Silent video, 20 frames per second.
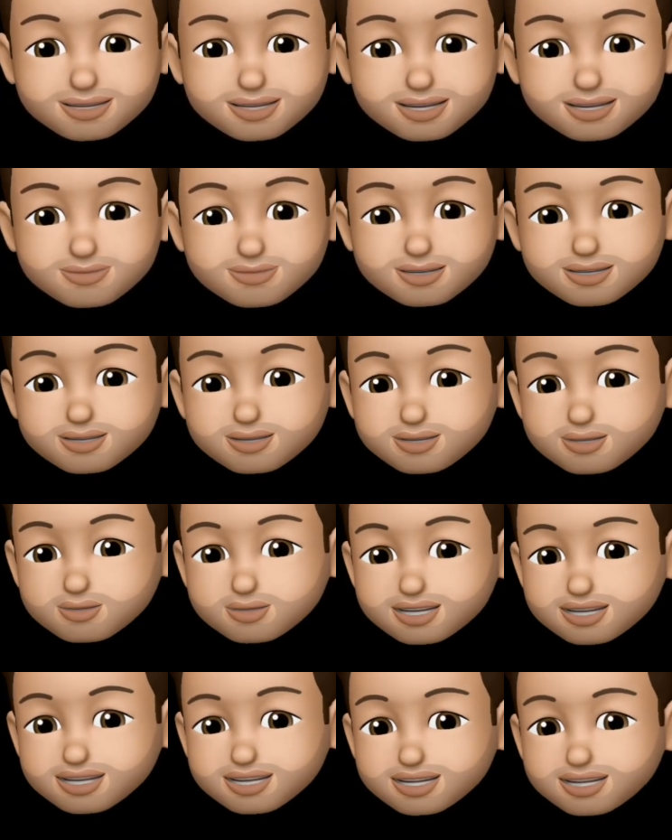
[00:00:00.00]
for the
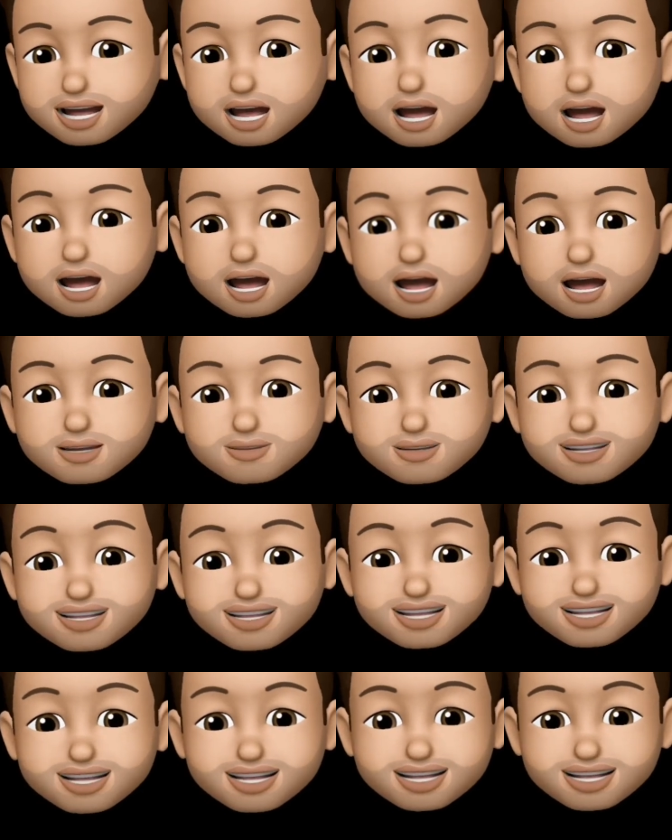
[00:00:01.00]
students of a
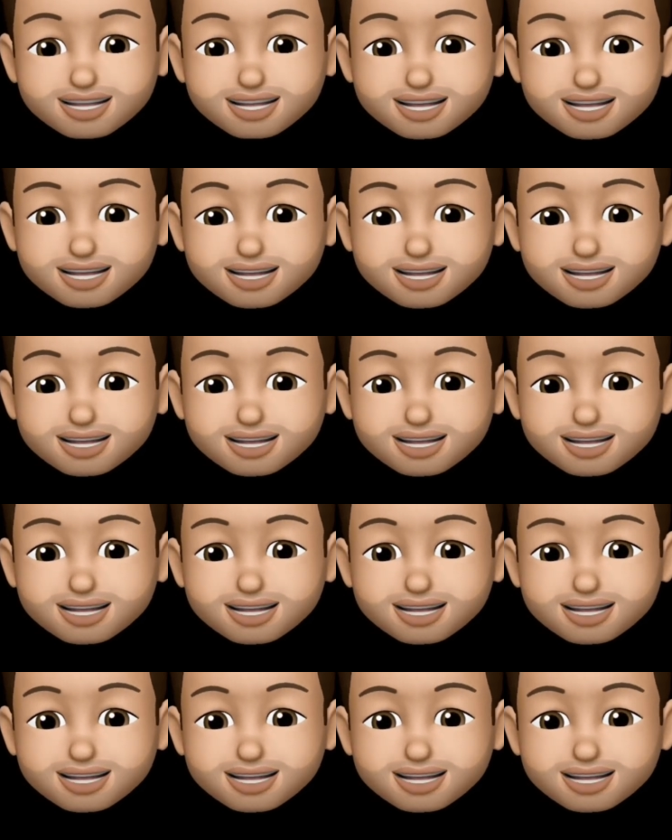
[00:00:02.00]
degree